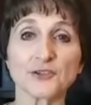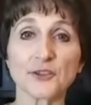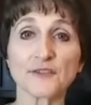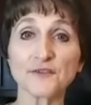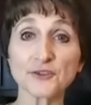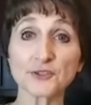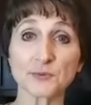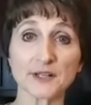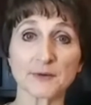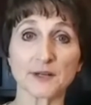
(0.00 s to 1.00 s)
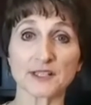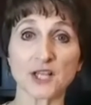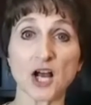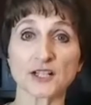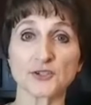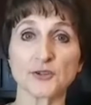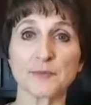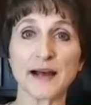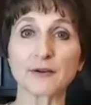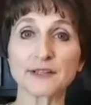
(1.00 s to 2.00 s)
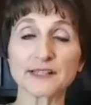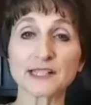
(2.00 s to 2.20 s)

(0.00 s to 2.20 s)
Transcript: So the first one I want to talk to you about